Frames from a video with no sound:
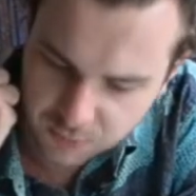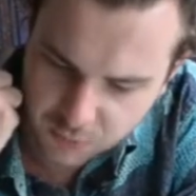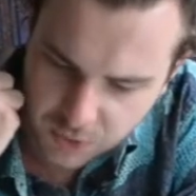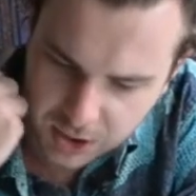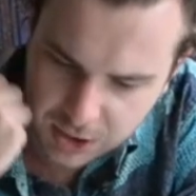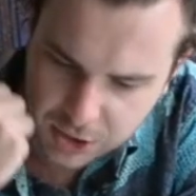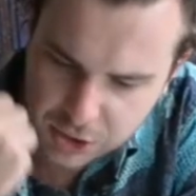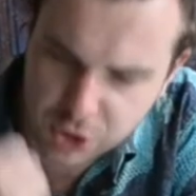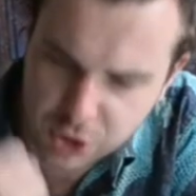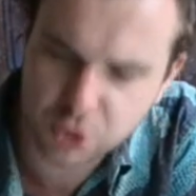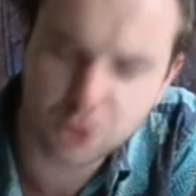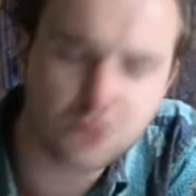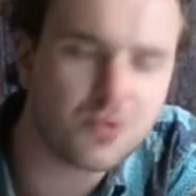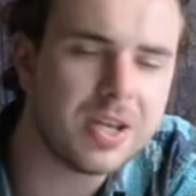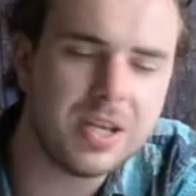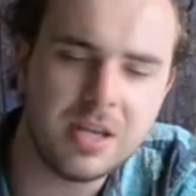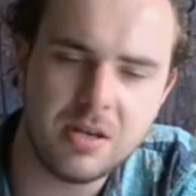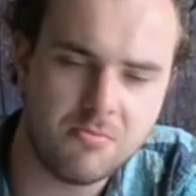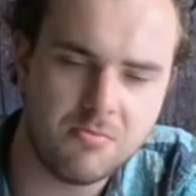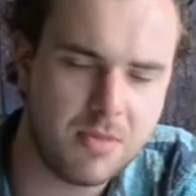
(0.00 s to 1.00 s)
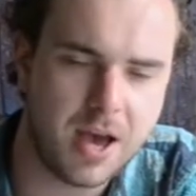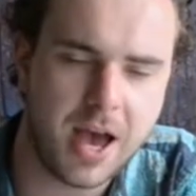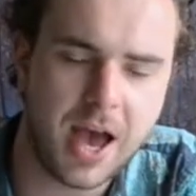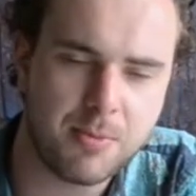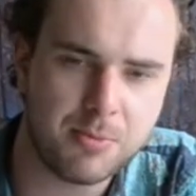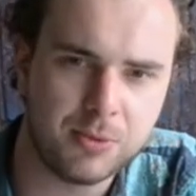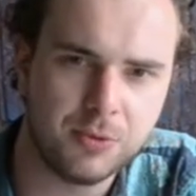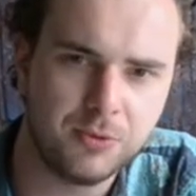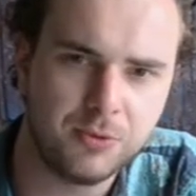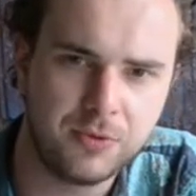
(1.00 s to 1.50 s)
extreme
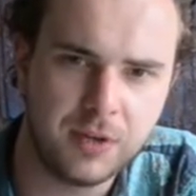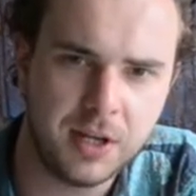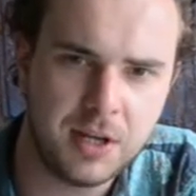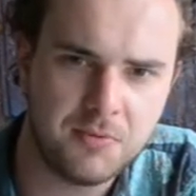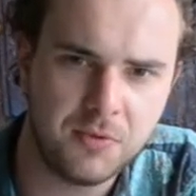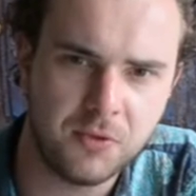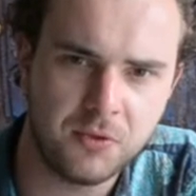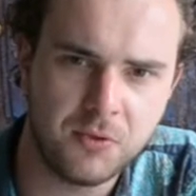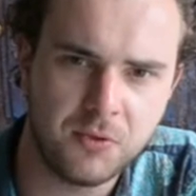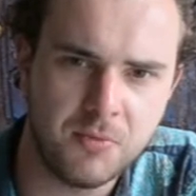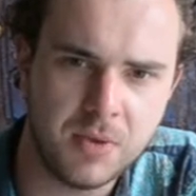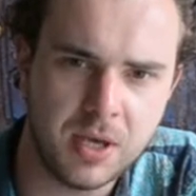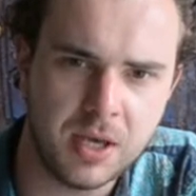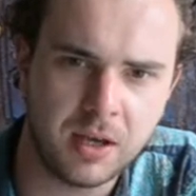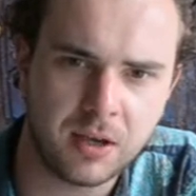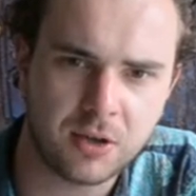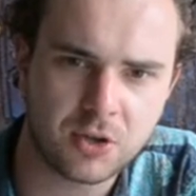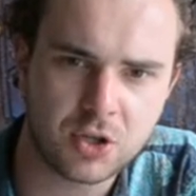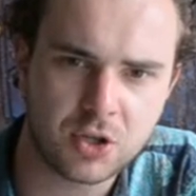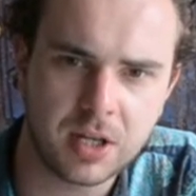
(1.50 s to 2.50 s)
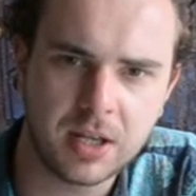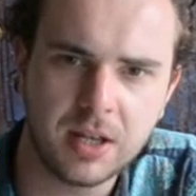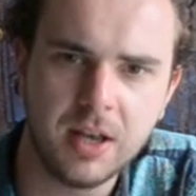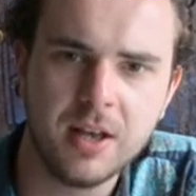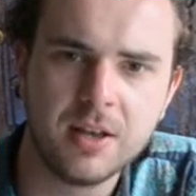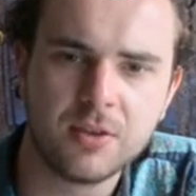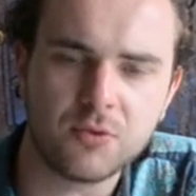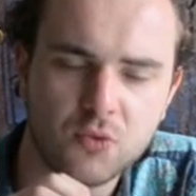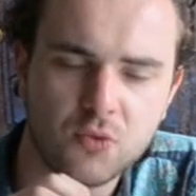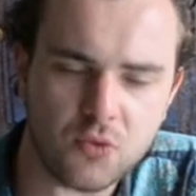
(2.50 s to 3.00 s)
apple flavour for me, actually,
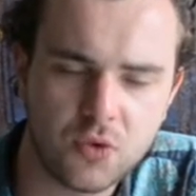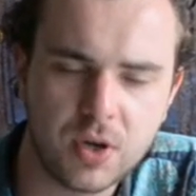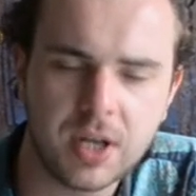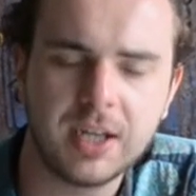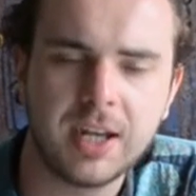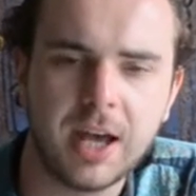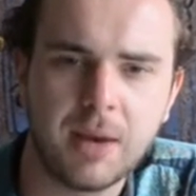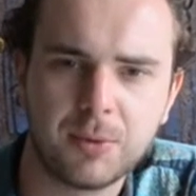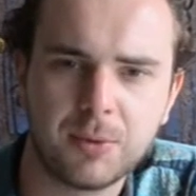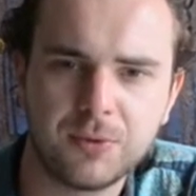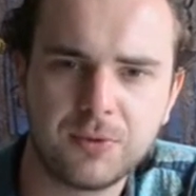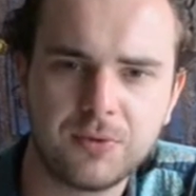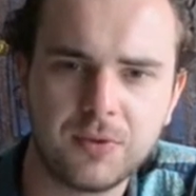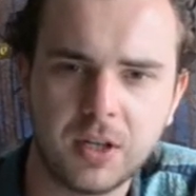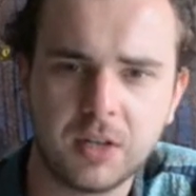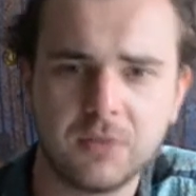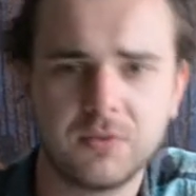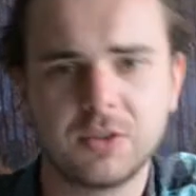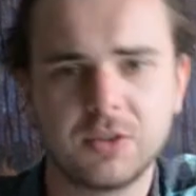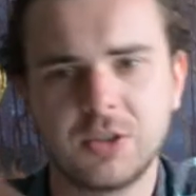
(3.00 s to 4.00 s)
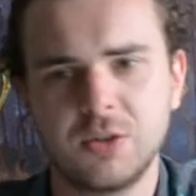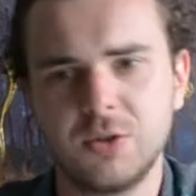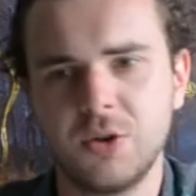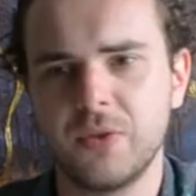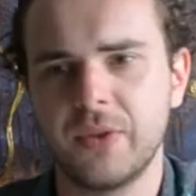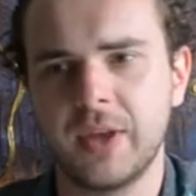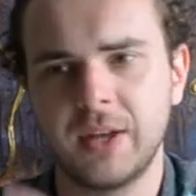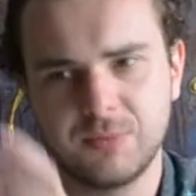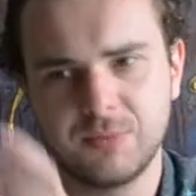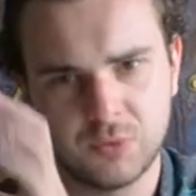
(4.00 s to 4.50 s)
red apple flavour, so
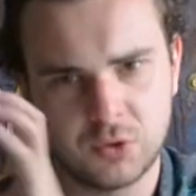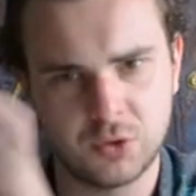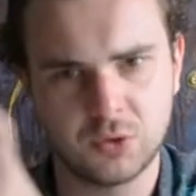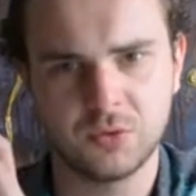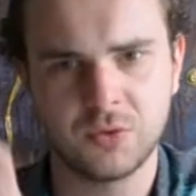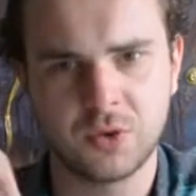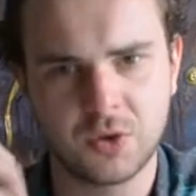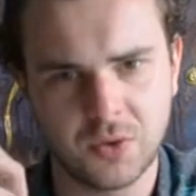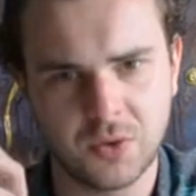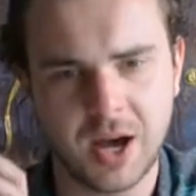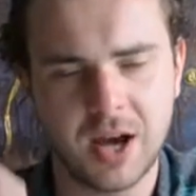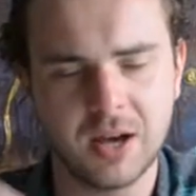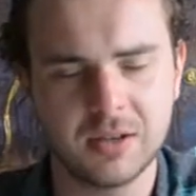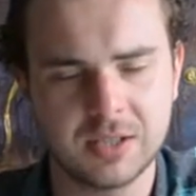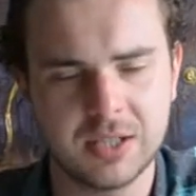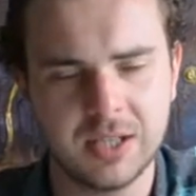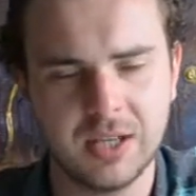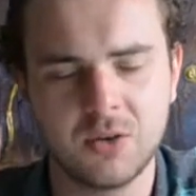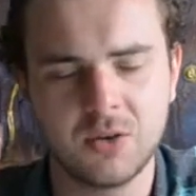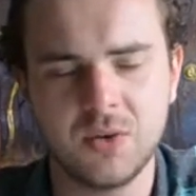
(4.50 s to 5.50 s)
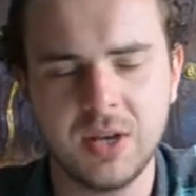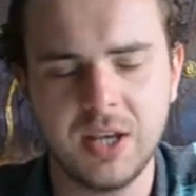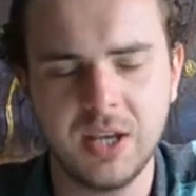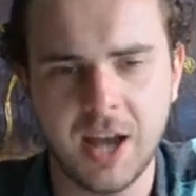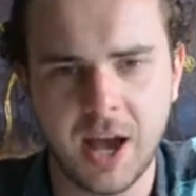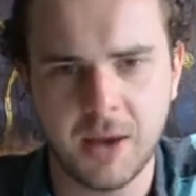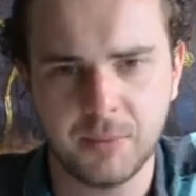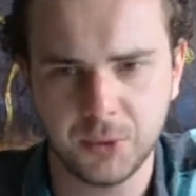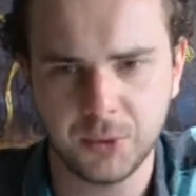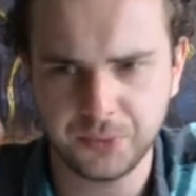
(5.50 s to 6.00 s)
not that sort of grassy green
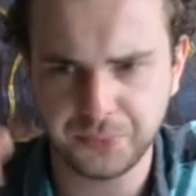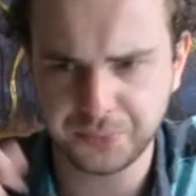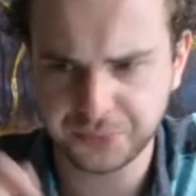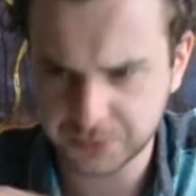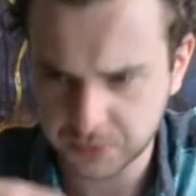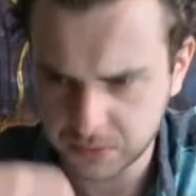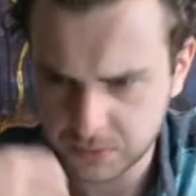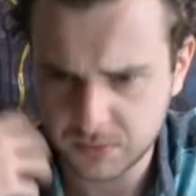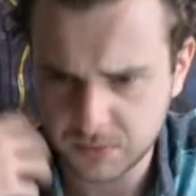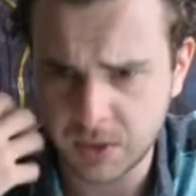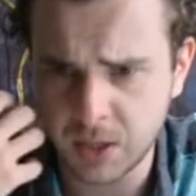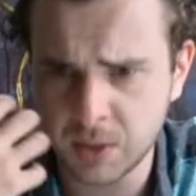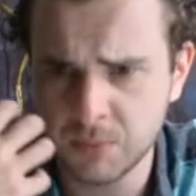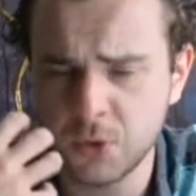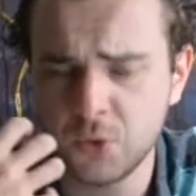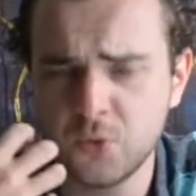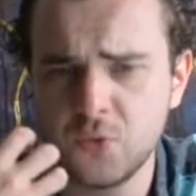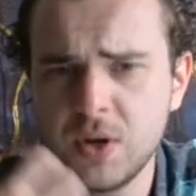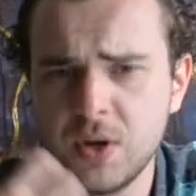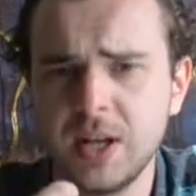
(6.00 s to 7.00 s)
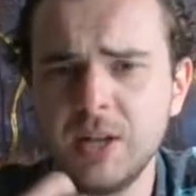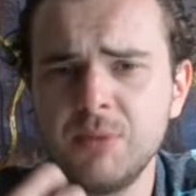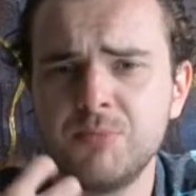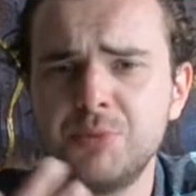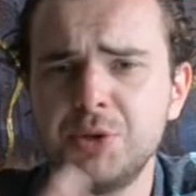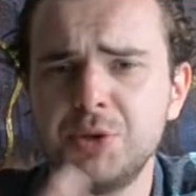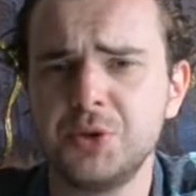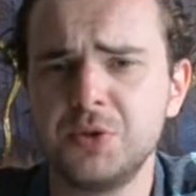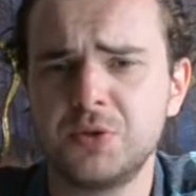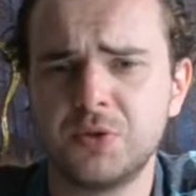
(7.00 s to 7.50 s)
apple, but really
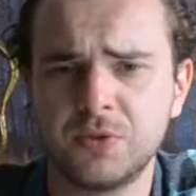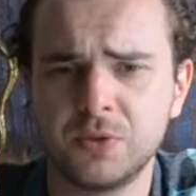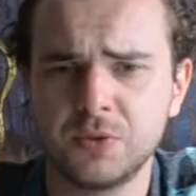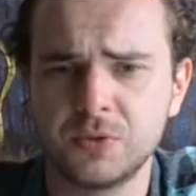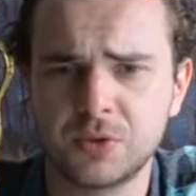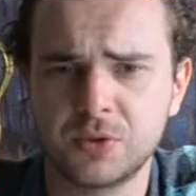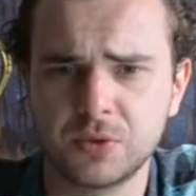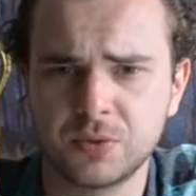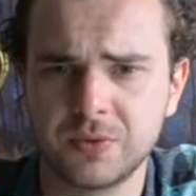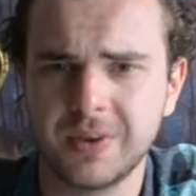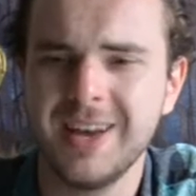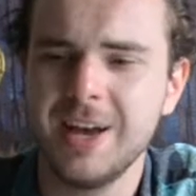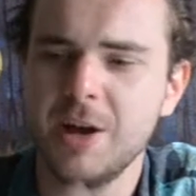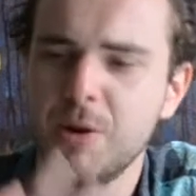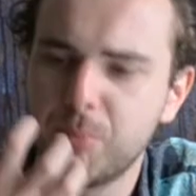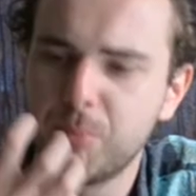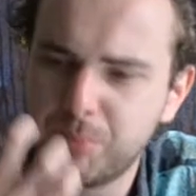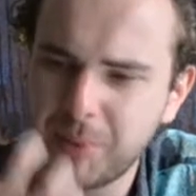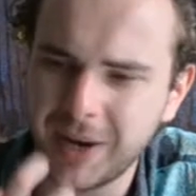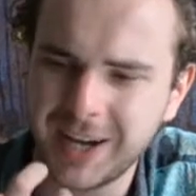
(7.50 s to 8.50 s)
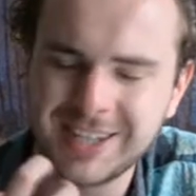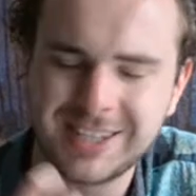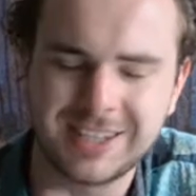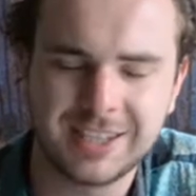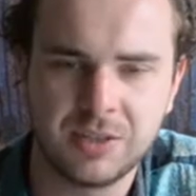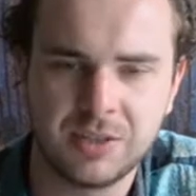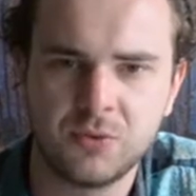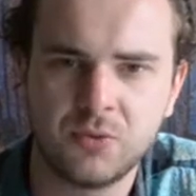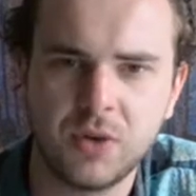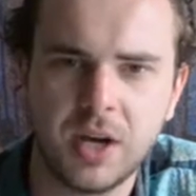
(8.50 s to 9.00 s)
beautiful sort of
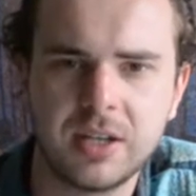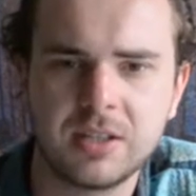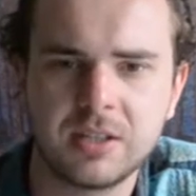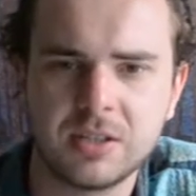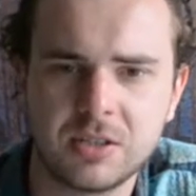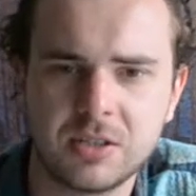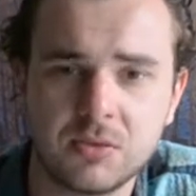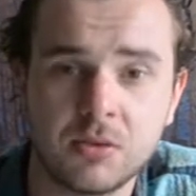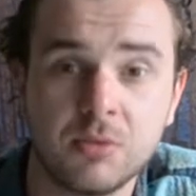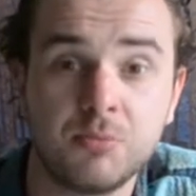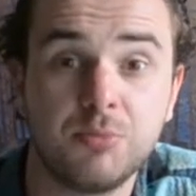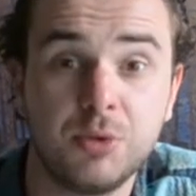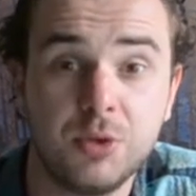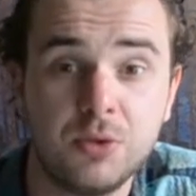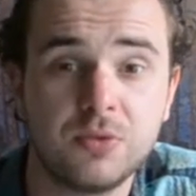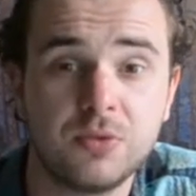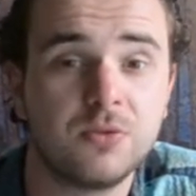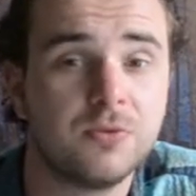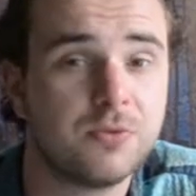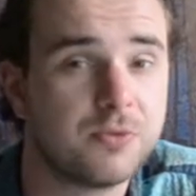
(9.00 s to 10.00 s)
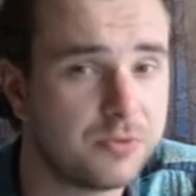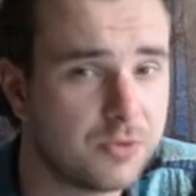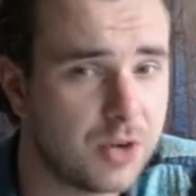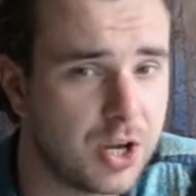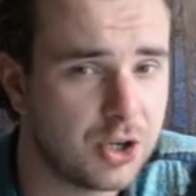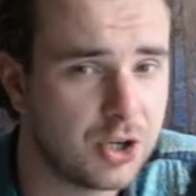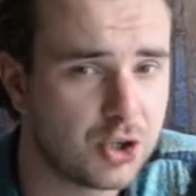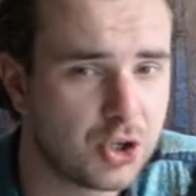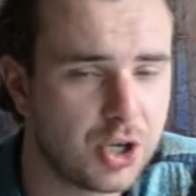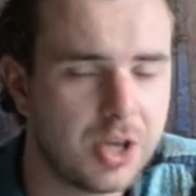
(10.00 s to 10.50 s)
biting right into a beautiful
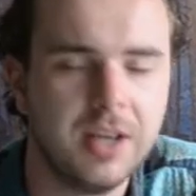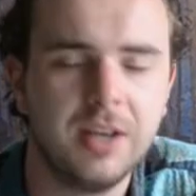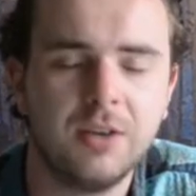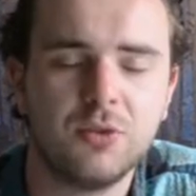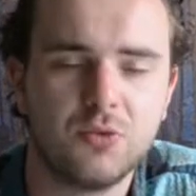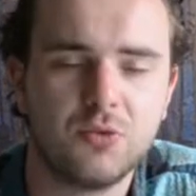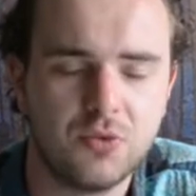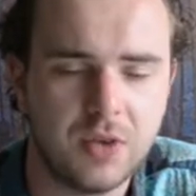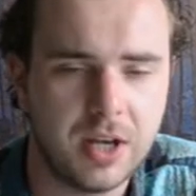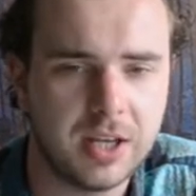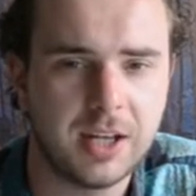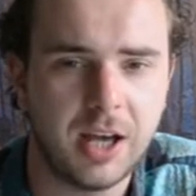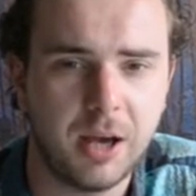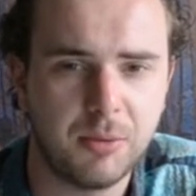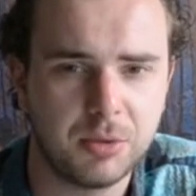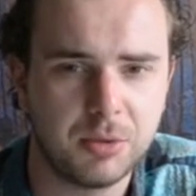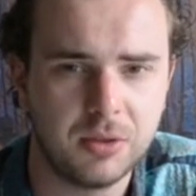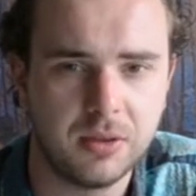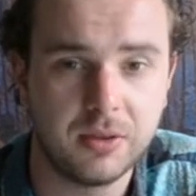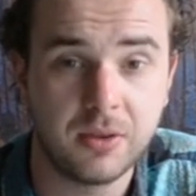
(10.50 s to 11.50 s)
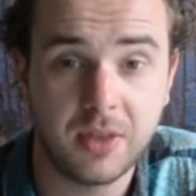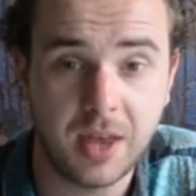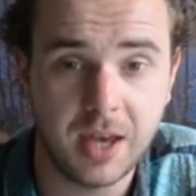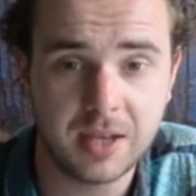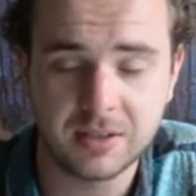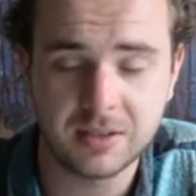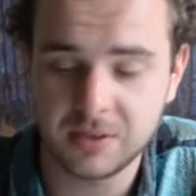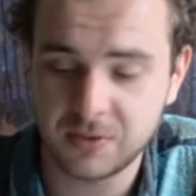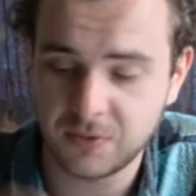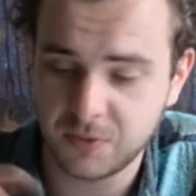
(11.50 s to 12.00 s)
fresh red apple.
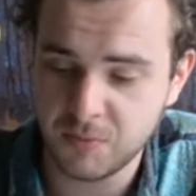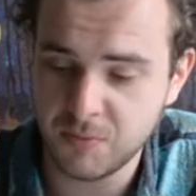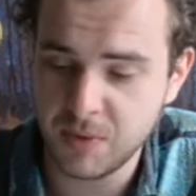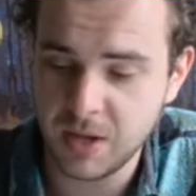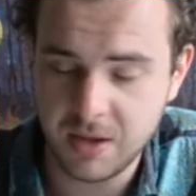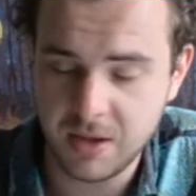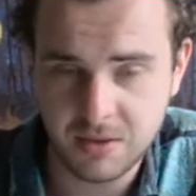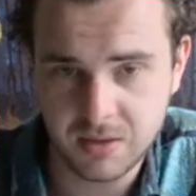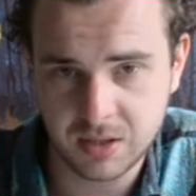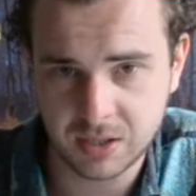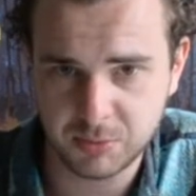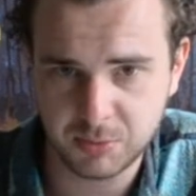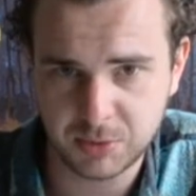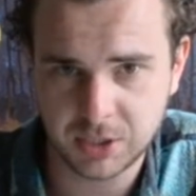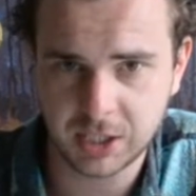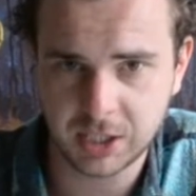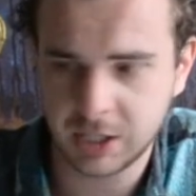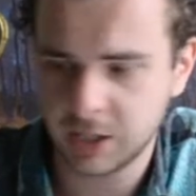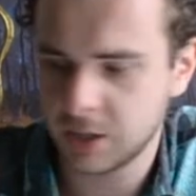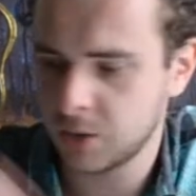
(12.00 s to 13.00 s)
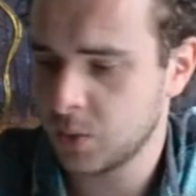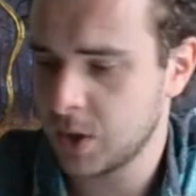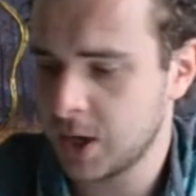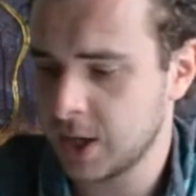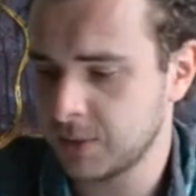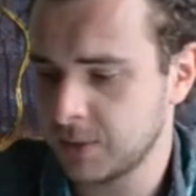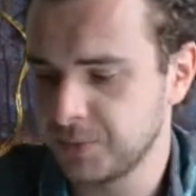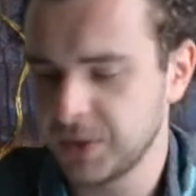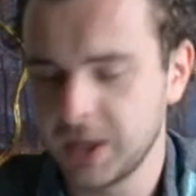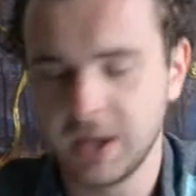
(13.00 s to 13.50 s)
That is for me this particular wine,